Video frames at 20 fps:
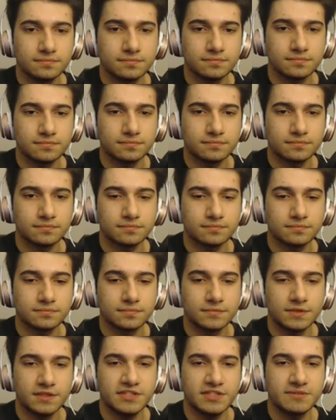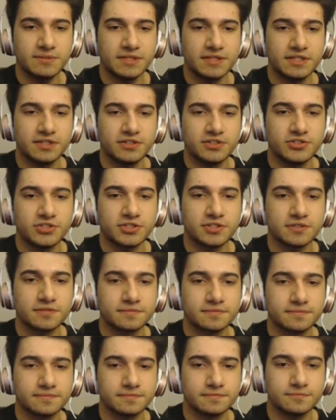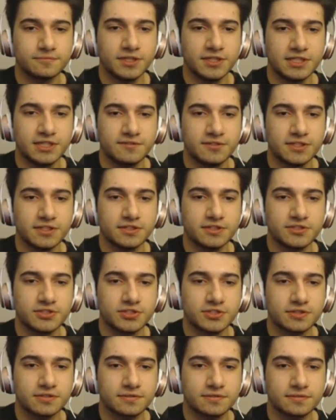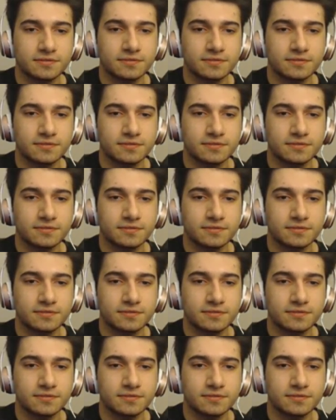Let's see if we can kill the chicken. We can definitely kill the chicken.